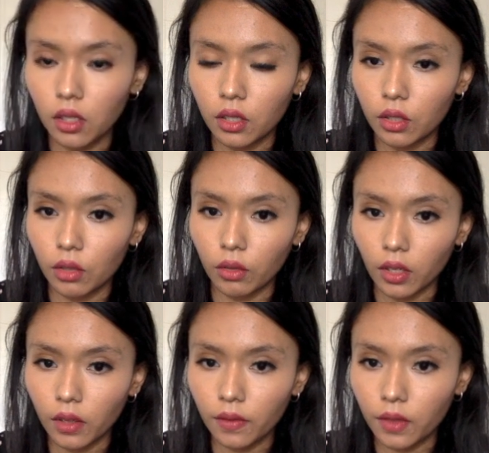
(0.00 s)
So
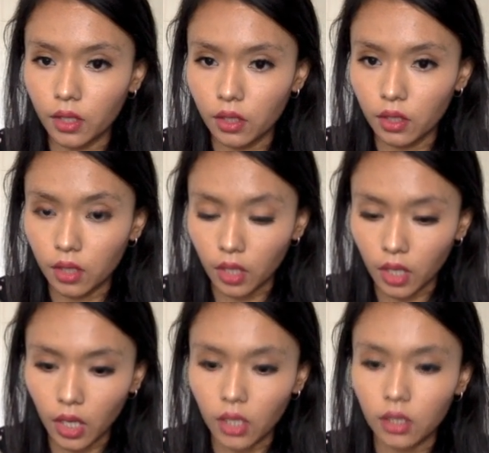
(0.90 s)
if this is the
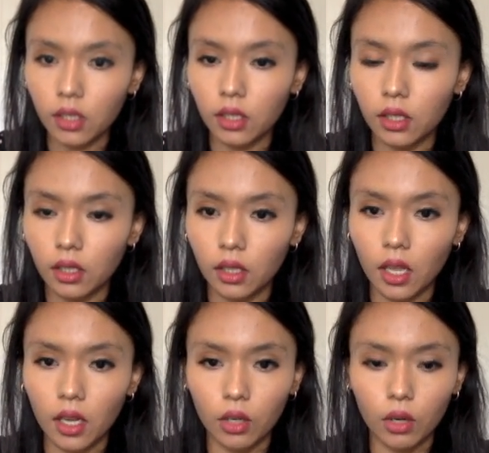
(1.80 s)
case,
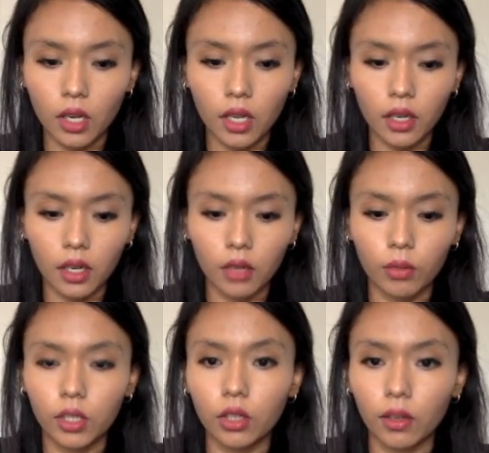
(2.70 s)
then go ahead and
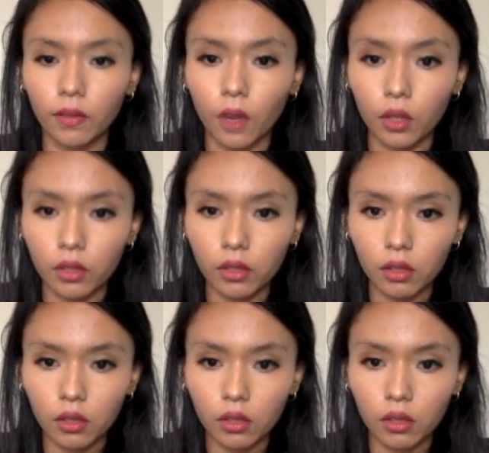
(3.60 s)
return false.